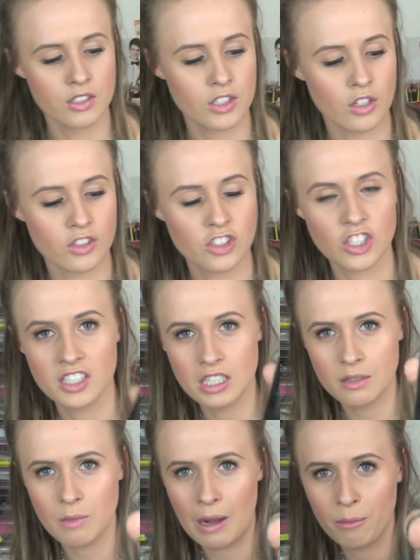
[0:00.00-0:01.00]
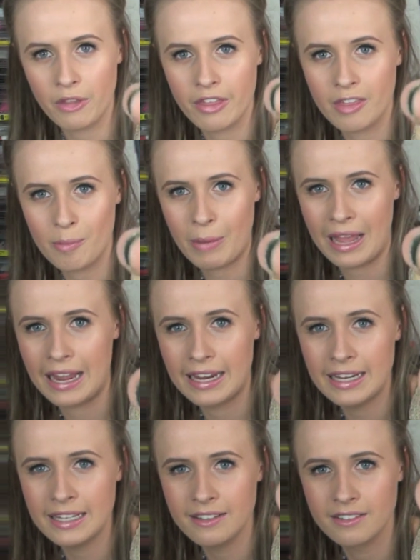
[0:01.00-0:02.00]
So it's just the one with the
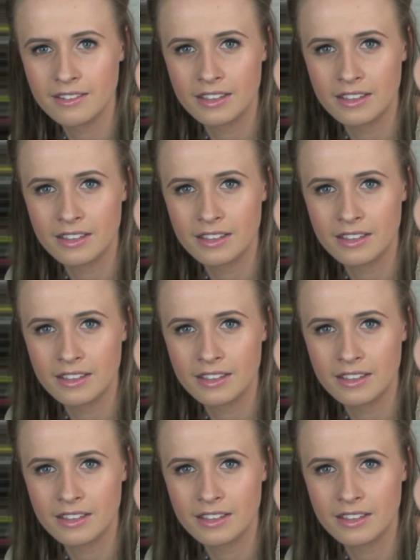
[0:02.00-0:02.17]
P